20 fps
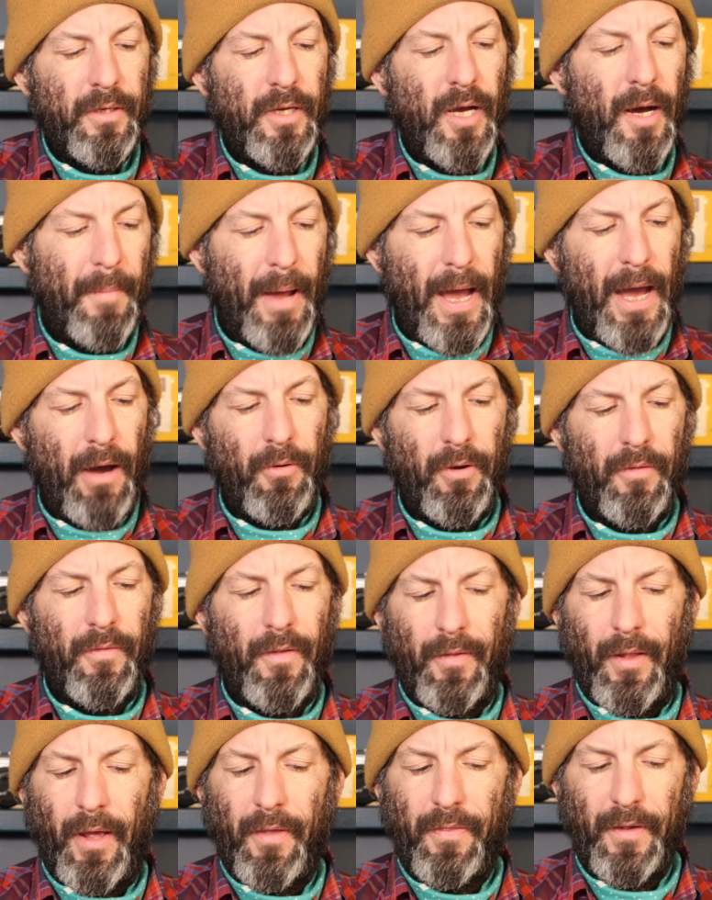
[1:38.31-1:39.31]
come out, and
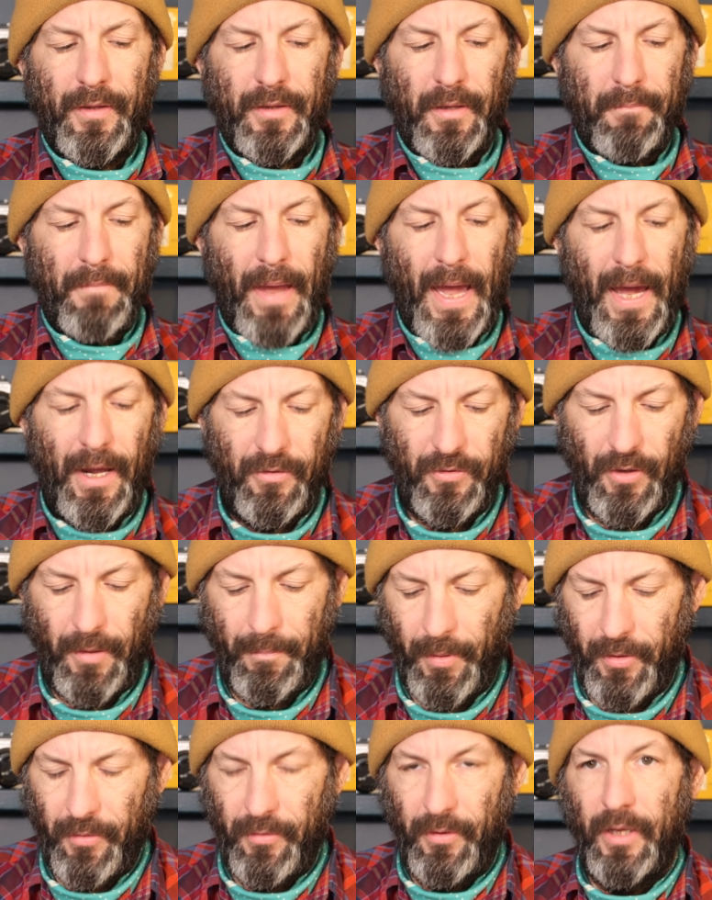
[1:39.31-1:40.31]
then I think the mat is
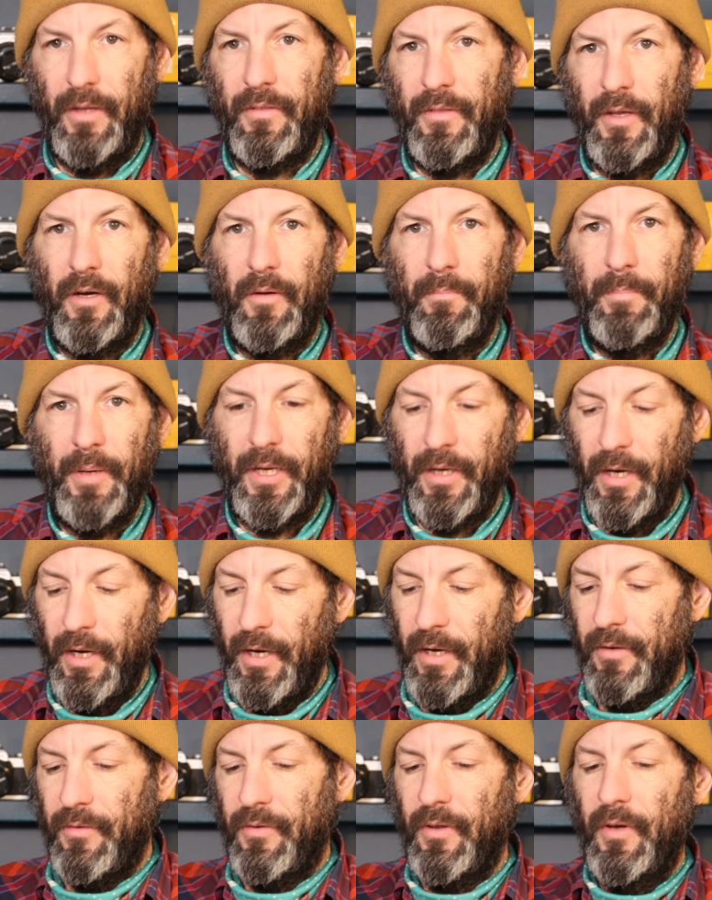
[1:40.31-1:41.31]
up underneath there,
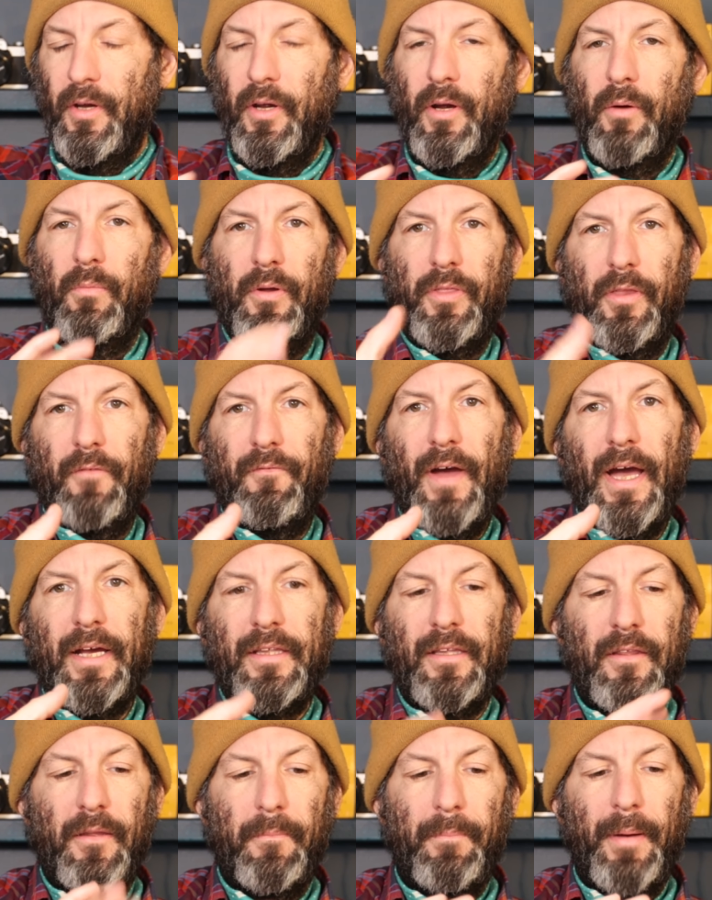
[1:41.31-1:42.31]
because with the
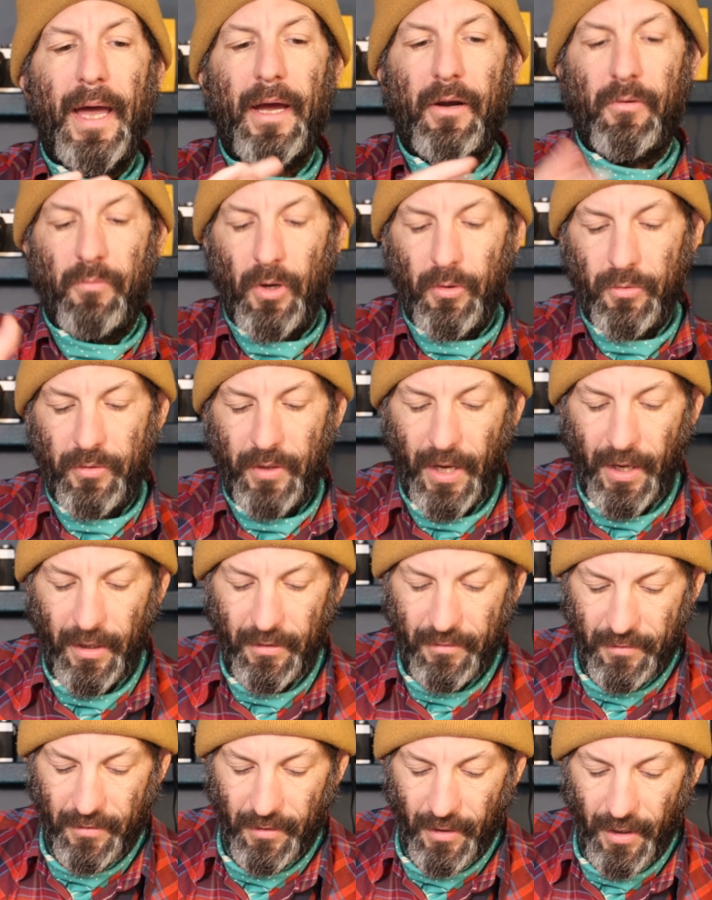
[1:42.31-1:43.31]
fact that the back
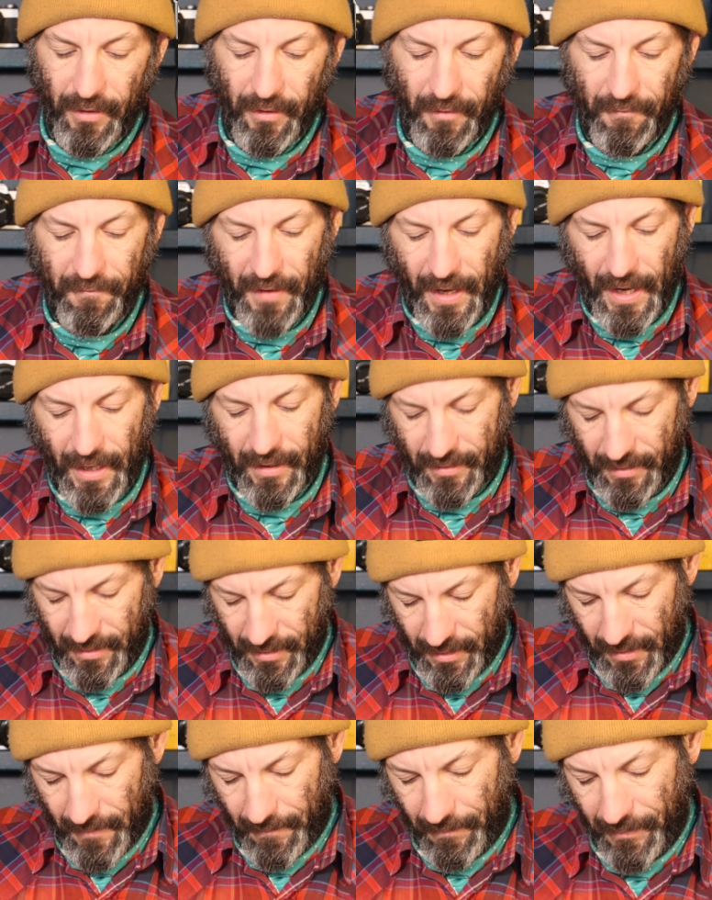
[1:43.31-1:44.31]
rotates and the fact
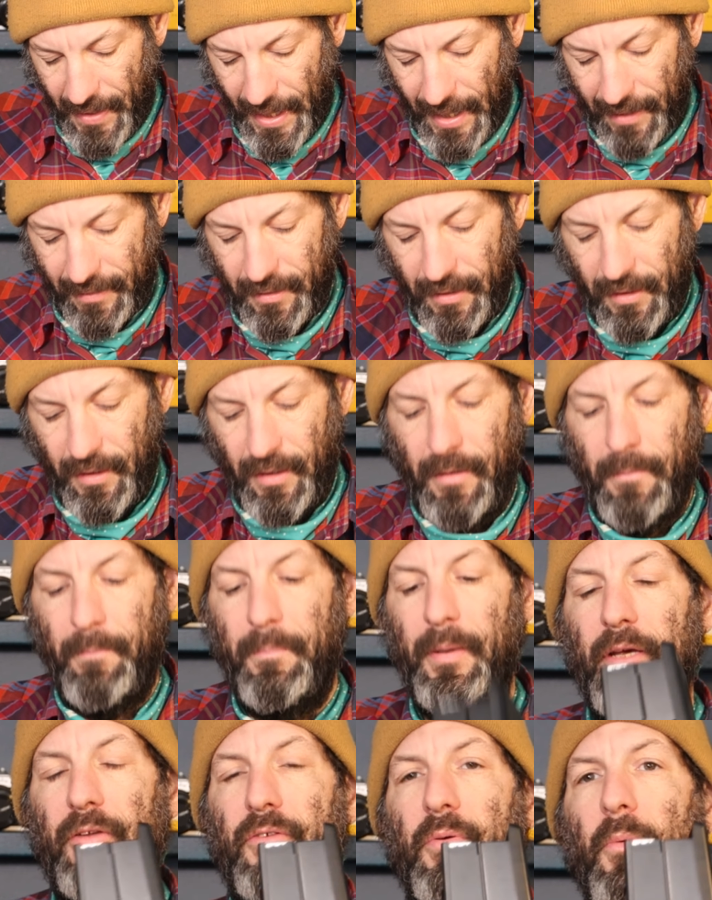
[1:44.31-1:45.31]
that the
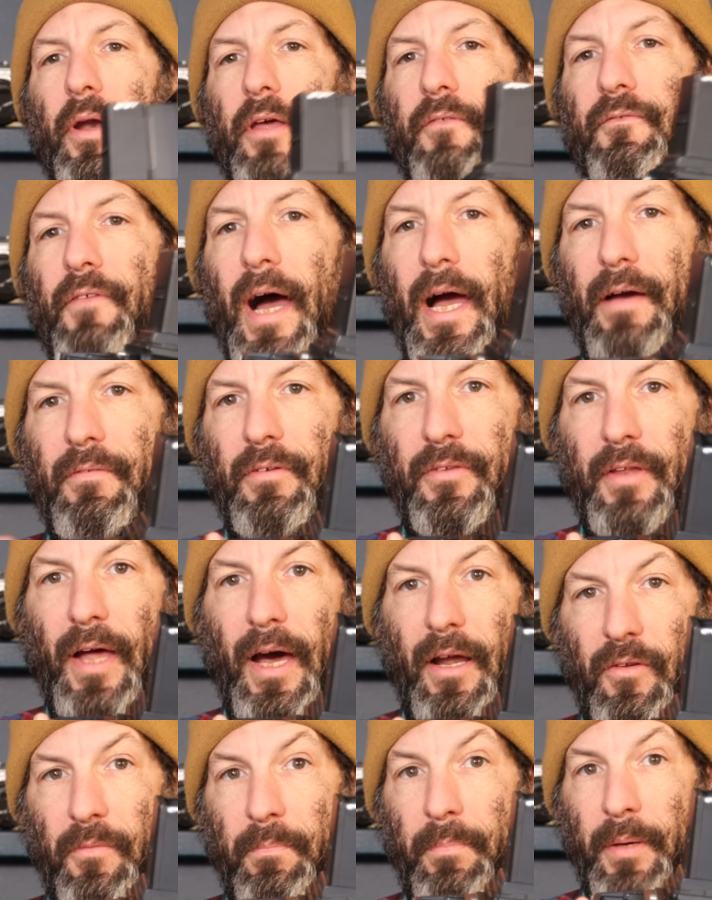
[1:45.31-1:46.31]
P twenty-five is
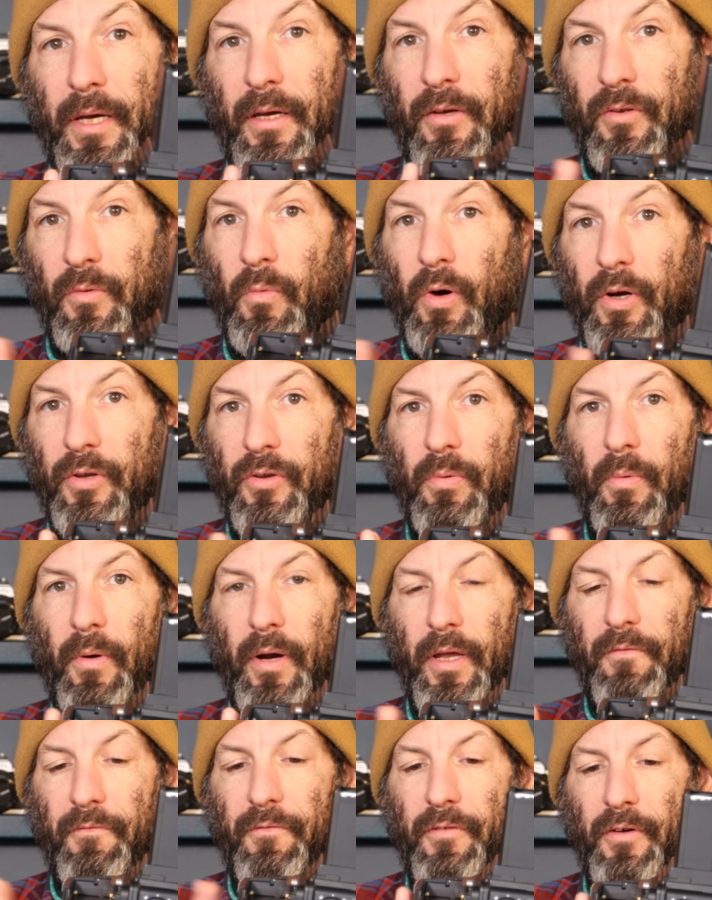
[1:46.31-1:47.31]
not as big as one
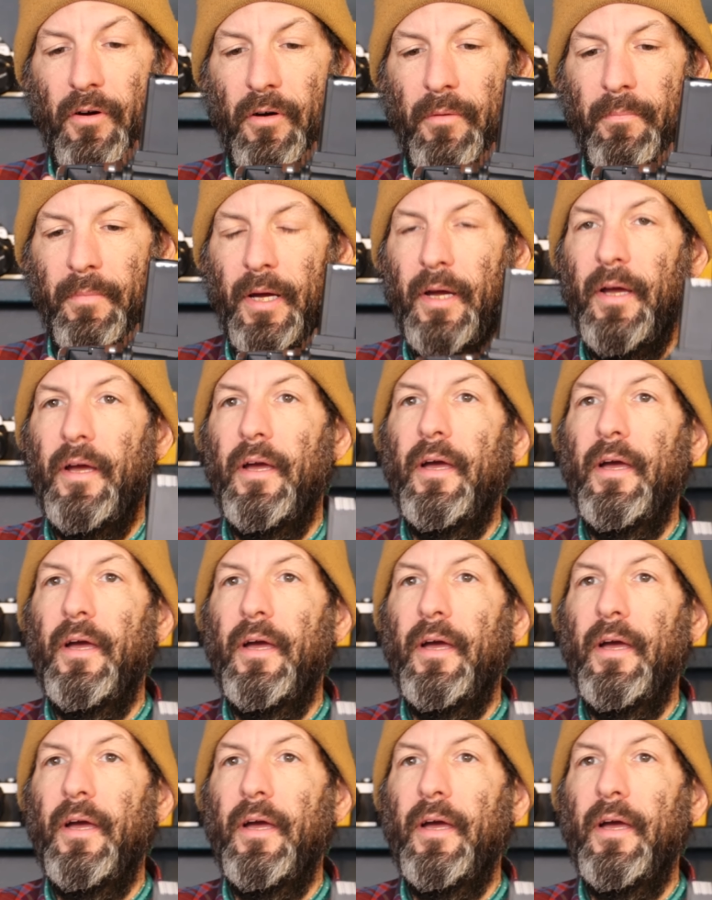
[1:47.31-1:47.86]
twenty film,